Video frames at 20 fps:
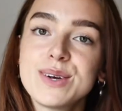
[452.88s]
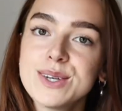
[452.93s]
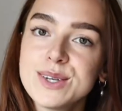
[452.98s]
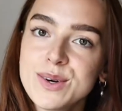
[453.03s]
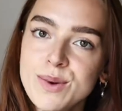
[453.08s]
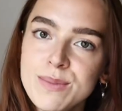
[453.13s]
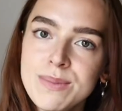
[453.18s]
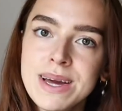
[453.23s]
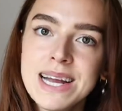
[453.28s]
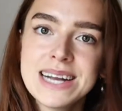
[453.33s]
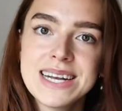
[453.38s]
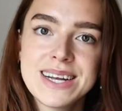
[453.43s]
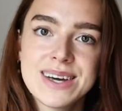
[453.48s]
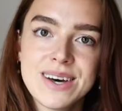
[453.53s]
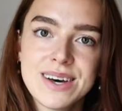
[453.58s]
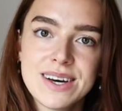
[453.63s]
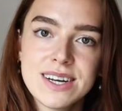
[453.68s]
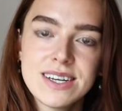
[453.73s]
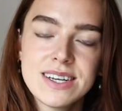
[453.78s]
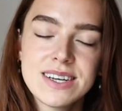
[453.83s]
you don't make the
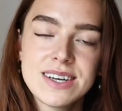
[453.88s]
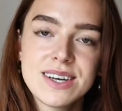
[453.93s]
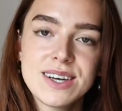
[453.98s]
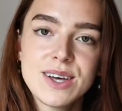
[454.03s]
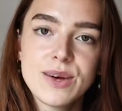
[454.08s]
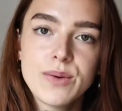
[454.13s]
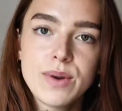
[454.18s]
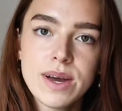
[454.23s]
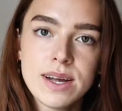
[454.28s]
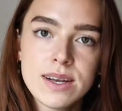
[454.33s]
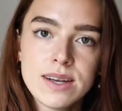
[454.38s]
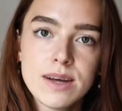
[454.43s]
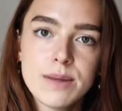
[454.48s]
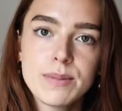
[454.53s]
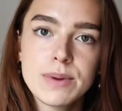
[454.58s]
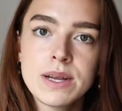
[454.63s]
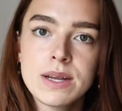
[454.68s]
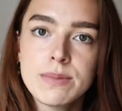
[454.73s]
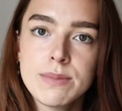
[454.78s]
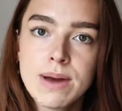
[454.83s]
cut, you end
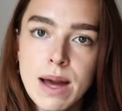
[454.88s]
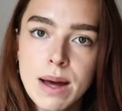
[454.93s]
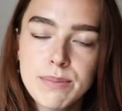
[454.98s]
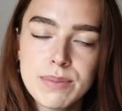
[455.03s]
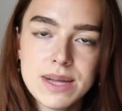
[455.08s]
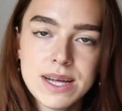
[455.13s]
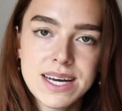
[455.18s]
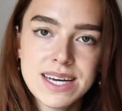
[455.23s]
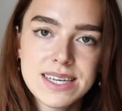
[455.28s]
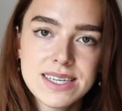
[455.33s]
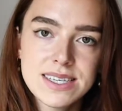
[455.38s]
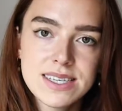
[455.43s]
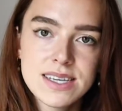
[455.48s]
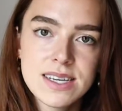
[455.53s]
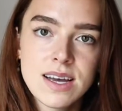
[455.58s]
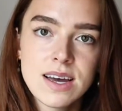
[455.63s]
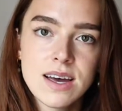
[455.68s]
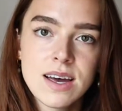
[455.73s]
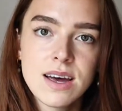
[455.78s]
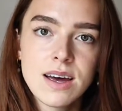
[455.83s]
up in the bad
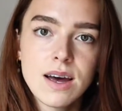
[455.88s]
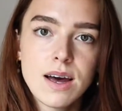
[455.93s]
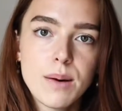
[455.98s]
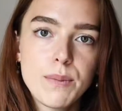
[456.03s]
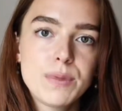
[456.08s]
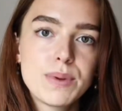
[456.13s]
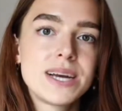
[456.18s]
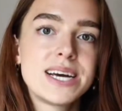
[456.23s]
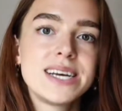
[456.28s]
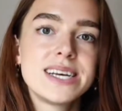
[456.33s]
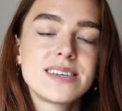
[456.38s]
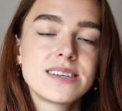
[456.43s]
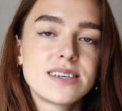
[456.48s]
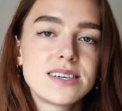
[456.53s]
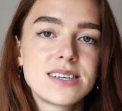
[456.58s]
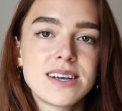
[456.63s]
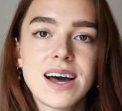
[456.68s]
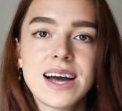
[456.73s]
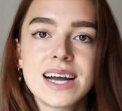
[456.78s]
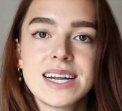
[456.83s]
place, a place
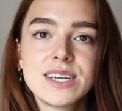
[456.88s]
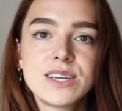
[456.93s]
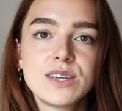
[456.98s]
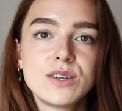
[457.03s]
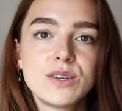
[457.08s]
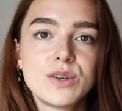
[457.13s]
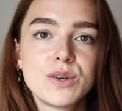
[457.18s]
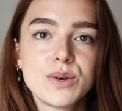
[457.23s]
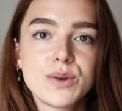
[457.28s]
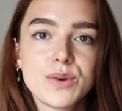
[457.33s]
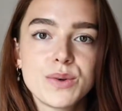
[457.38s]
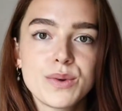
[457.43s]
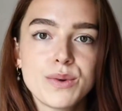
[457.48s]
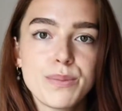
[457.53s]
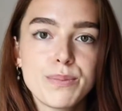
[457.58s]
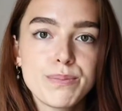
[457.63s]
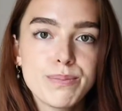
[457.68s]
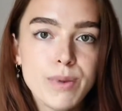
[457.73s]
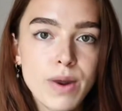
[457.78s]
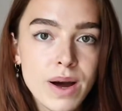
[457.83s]
designed
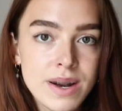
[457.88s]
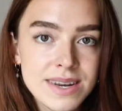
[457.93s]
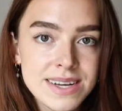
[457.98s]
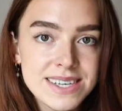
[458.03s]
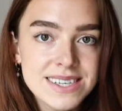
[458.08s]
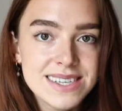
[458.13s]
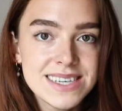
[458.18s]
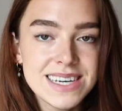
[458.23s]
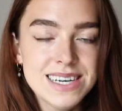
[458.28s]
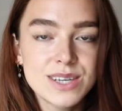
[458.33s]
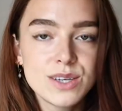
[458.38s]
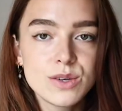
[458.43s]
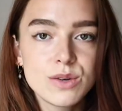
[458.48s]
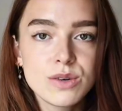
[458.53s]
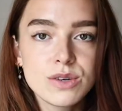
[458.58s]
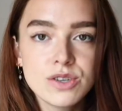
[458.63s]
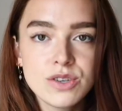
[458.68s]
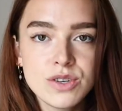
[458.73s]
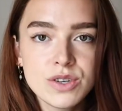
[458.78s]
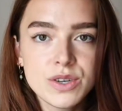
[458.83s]
to punish and
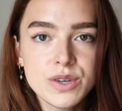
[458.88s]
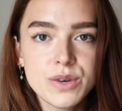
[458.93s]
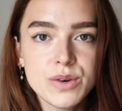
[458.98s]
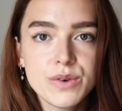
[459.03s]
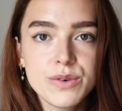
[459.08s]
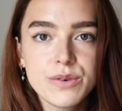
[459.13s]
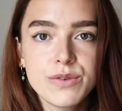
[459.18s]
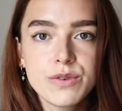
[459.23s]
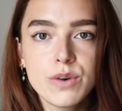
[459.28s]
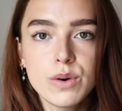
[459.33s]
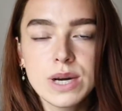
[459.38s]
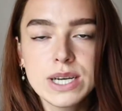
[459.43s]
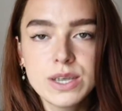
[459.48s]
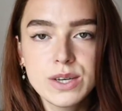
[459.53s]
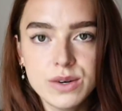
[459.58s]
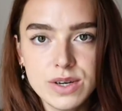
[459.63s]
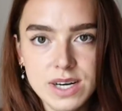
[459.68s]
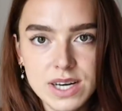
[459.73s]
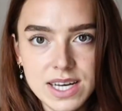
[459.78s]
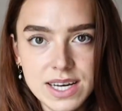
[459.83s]
torture you for
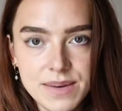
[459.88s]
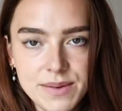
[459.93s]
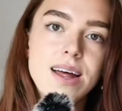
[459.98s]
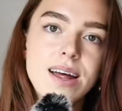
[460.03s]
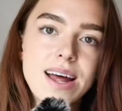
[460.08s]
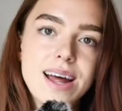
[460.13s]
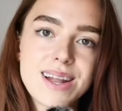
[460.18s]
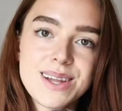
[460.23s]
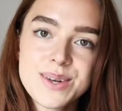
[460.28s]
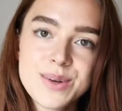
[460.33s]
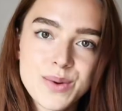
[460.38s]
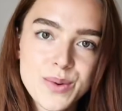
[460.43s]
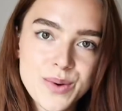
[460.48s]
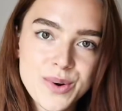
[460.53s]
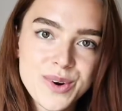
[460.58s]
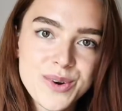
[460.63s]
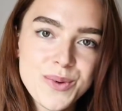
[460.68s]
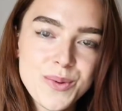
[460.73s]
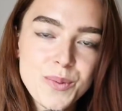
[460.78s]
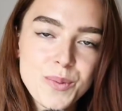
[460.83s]
eternity.
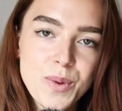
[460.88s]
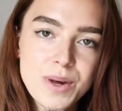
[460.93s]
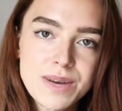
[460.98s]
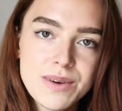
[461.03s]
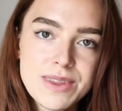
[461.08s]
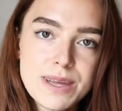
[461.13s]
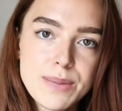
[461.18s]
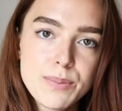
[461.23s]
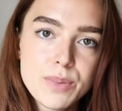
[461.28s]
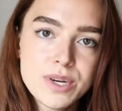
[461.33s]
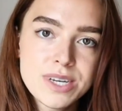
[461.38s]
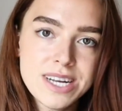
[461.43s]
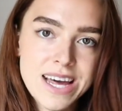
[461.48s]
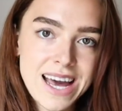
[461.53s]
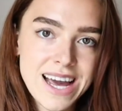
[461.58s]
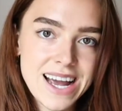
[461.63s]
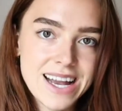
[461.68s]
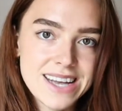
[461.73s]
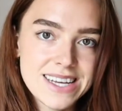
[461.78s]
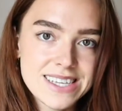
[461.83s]
Eleanor, one of the
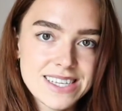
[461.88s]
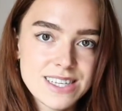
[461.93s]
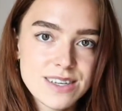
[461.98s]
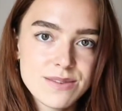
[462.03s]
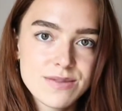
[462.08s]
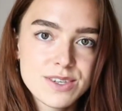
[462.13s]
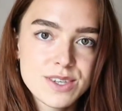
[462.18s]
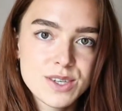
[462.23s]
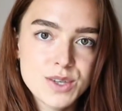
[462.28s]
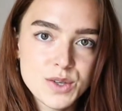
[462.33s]
protagonists of the